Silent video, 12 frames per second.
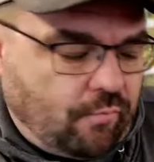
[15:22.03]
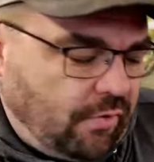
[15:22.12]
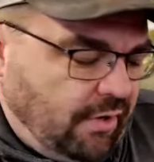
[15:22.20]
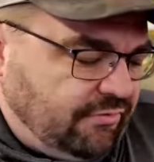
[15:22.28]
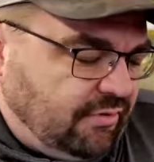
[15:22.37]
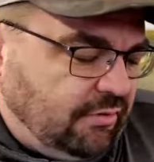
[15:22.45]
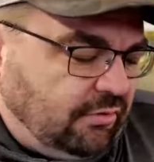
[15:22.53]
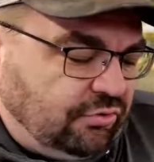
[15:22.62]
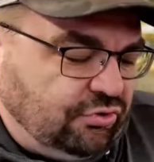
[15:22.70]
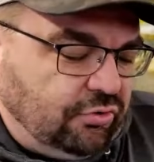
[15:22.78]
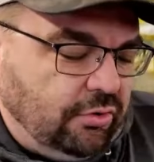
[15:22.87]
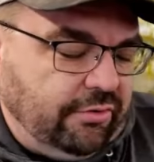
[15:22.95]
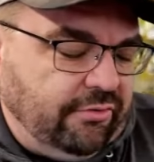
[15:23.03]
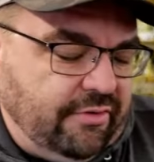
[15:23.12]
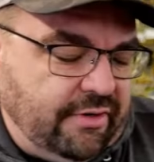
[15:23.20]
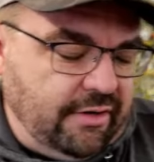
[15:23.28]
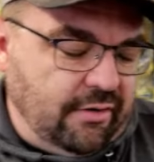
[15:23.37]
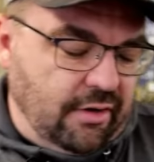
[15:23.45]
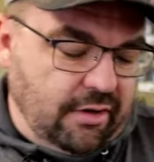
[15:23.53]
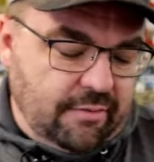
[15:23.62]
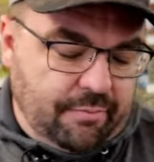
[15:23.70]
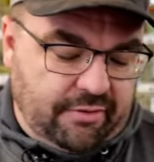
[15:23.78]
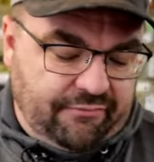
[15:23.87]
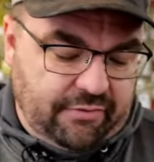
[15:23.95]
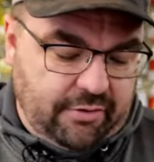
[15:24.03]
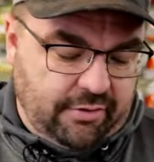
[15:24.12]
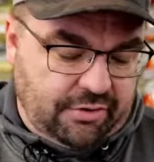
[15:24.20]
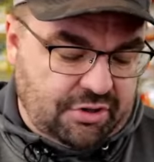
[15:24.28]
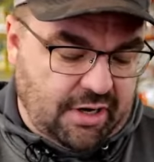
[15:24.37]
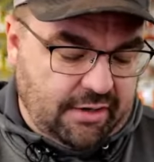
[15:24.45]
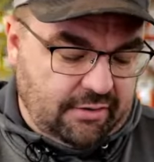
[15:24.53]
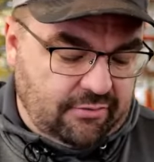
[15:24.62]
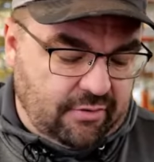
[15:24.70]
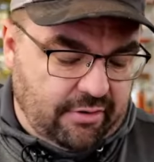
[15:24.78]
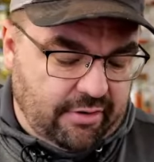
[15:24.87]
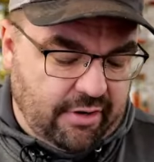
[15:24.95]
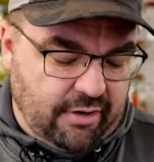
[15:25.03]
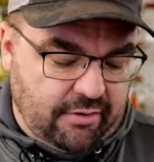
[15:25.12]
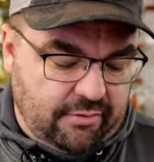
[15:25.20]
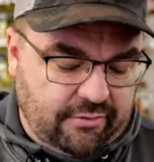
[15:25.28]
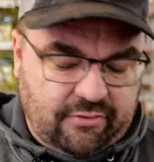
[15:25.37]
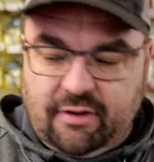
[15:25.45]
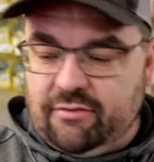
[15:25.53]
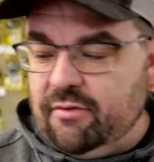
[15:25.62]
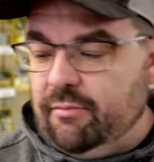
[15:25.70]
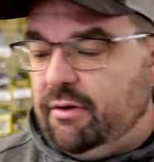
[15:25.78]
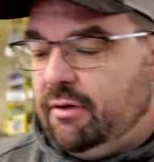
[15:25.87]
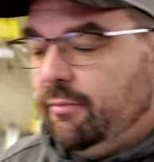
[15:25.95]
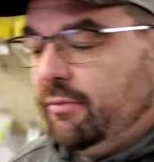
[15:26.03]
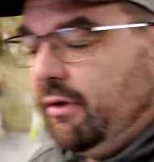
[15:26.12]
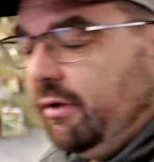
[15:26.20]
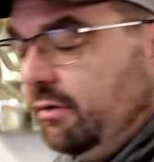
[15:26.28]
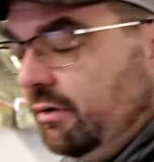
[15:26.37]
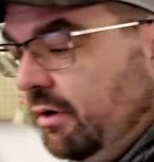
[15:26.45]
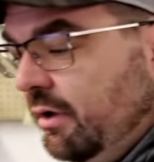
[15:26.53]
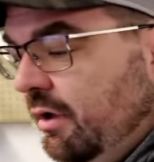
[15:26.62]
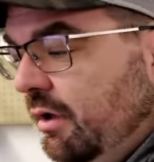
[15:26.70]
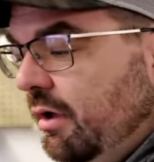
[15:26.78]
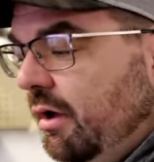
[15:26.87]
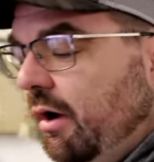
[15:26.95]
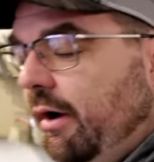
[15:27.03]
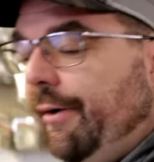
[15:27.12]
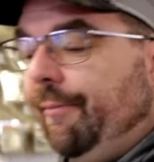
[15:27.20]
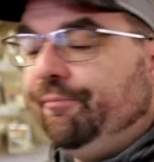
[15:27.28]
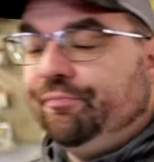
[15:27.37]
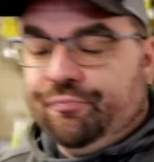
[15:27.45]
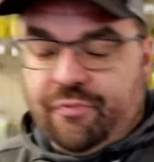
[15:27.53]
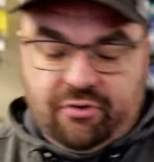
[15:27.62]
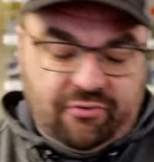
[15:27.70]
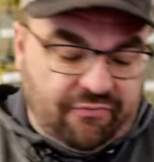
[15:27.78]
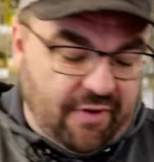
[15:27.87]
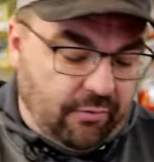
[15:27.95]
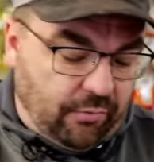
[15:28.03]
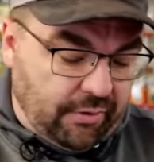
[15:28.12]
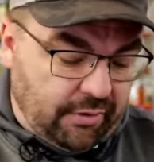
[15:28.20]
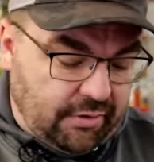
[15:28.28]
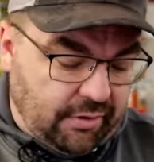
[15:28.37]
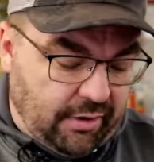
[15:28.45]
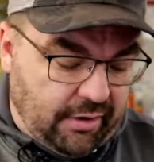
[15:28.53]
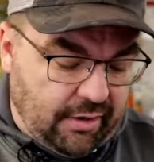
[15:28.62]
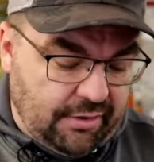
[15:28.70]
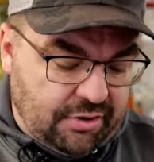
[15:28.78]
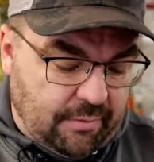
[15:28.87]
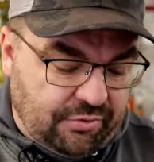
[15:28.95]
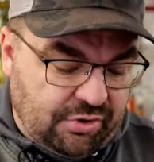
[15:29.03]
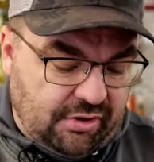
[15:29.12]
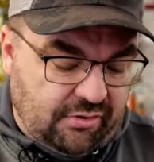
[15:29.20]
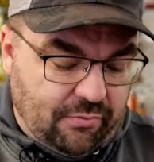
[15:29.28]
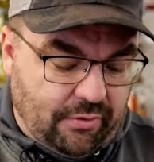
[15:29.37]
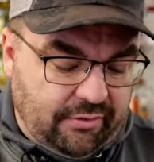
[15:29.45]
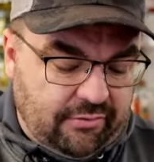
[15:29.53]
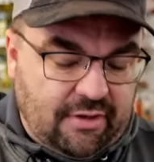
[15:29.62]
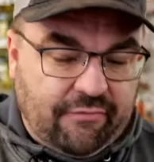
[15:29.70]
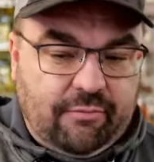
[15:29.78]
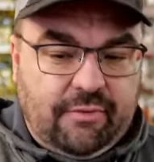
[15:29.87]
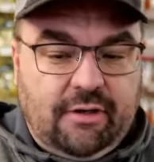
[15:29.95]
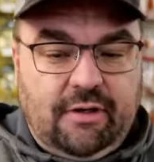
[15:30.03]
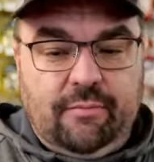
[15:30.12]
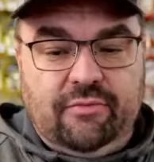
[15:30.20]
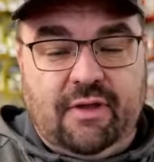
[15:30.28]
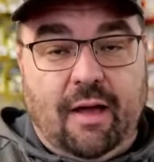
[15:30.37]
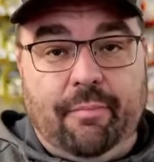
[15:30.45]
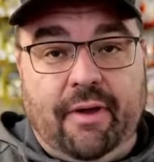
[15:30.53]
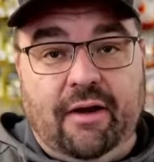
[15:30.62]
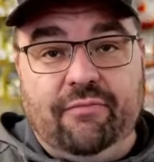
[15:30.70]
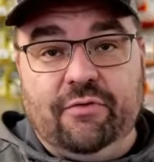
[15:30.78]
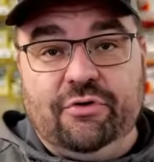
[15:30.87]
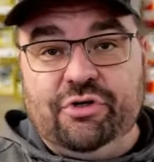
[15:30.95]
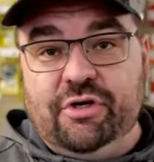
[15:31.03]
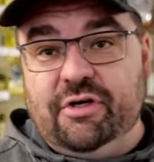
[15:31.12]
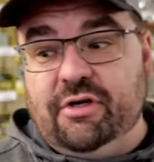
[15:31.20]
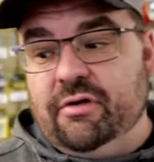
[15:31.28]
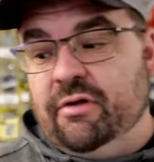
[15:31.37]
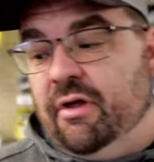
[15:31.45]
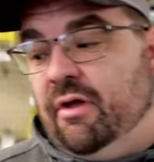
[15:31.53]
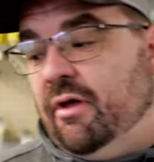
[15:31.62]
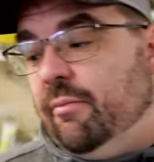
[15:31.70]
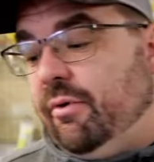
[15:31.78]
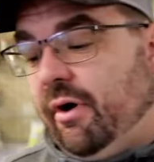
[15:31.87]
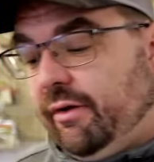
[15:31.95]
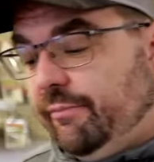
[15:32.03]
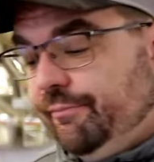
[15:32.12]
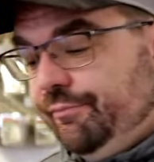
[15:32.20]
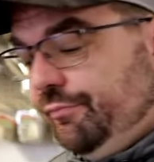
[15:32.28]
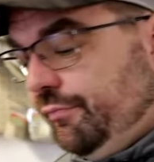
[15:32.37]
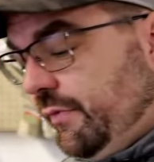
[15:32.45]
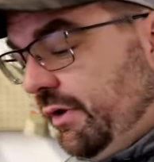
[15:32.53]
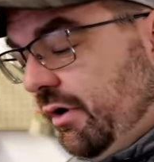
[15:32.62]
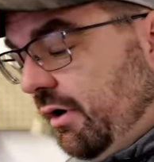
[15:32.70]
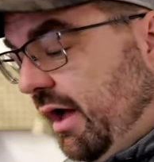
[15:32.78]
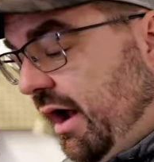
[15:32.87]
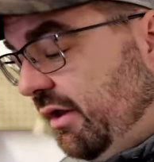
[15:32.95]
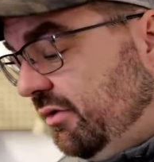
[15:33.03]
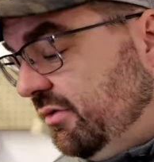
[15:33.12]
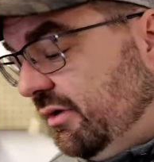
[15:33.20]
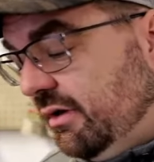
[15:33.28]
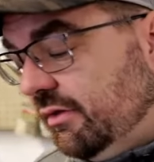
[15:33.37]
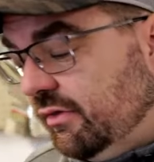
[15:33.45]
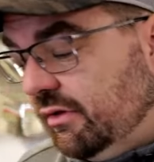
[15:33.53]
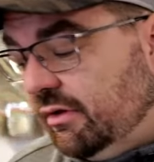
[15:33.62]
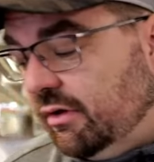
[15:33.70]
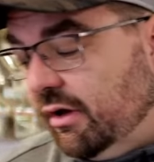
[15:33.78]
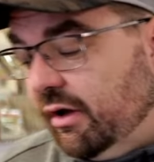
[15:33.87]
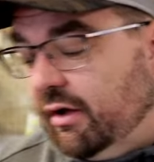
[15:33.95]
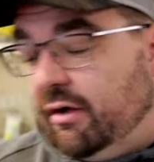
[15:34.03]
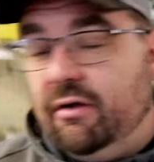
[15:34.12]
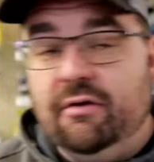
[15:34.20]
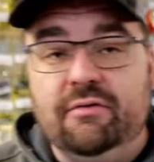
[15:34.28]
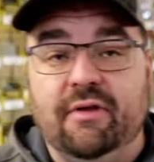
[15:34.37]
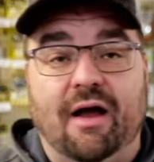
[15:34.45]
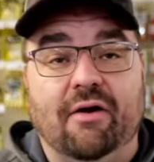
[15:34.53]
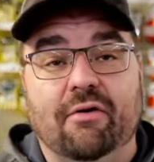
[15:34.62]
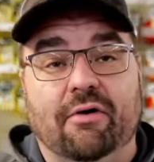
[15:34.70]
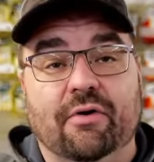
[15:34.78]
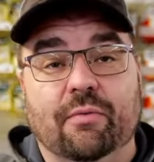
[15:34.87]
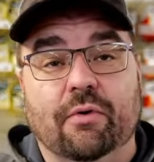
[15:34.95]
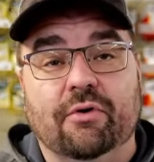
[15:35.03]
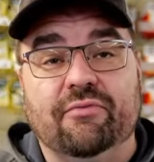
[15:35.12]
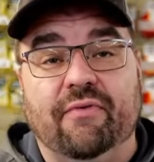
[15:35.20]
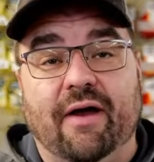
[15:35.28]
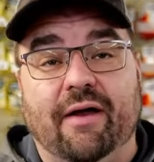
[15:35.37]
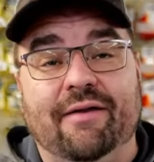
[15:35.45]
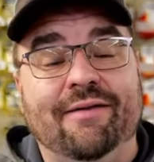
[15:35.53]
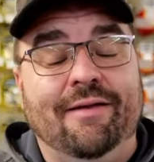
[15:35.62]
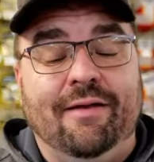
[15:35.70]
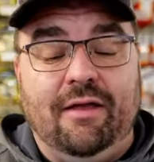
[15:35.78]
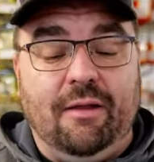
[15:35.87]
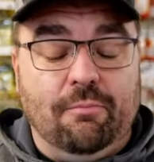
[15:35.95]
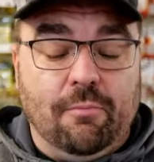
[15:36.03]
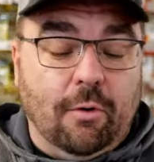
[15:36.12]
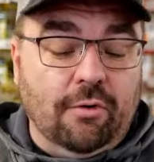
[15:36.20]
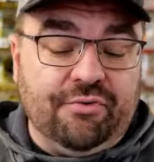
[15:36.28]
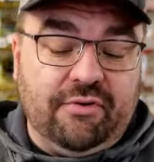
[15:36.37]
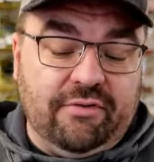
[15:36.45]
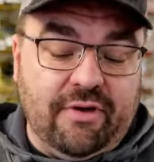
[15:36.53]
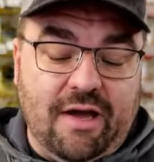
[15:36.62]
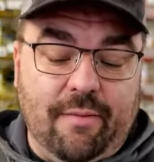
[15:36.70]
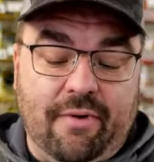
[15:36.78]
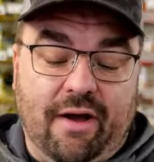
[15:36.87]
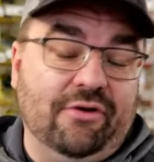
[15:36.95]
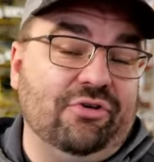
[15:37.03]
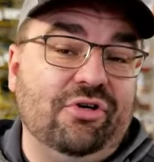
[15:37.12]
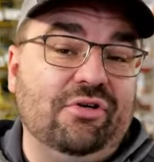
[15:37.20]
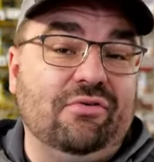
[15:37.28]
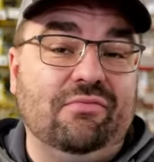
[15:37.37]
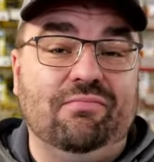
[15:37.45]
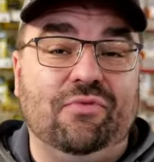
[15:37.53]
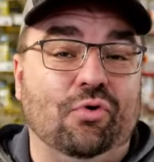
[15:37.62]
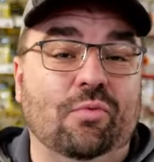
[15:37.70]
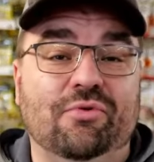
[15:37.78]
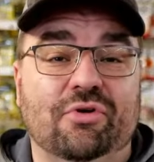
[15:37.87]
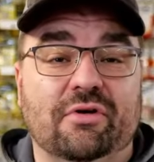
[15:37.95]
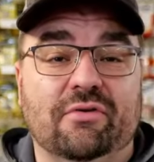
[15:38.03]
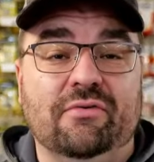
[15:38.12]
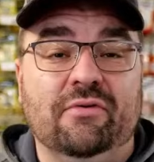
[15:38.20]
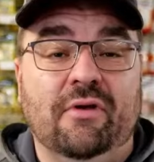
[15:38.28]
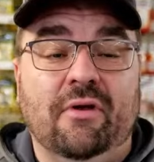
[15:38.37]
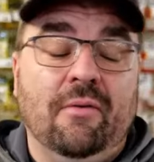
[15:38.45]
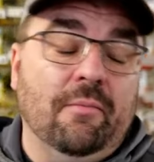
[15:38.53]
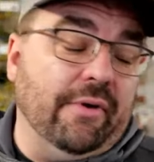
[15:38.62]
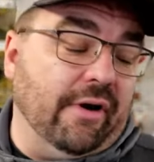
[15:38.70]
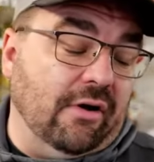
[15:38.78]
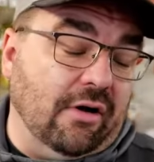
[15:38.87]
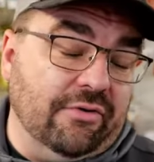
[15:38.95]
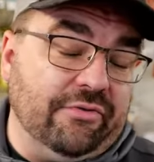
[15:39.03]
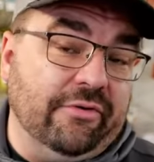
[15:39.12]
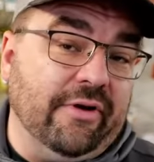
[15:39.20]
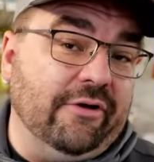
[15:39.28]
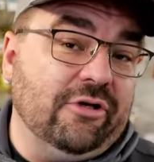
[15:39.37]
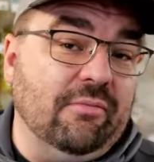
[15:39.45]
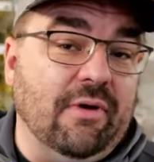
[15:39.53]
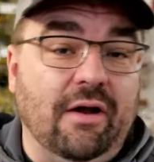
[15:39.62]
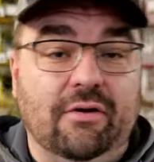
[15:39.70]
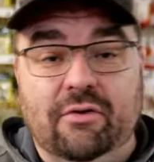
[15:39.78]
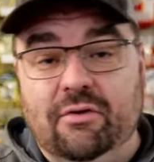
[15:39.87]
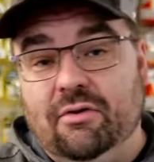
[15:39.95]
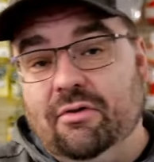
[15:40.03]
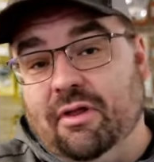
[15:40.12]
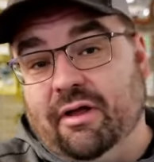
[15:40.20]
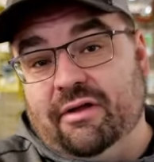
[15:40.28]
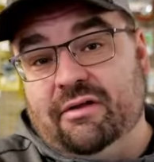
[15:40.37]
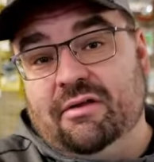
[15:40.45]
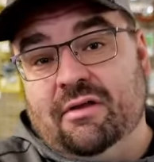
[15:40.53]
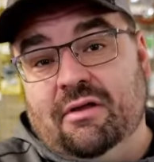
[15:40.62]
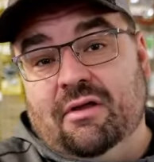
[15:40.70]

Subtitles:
It's a little shorter than I'd like, but if you're in a shack, it's all right. That's the medium light. This Fenwick HMG 27 medium is not bad for jigging, but in all honesty, the dock runner works fine. And most of the time, I jig tube jigs, but I'll also catch them on little like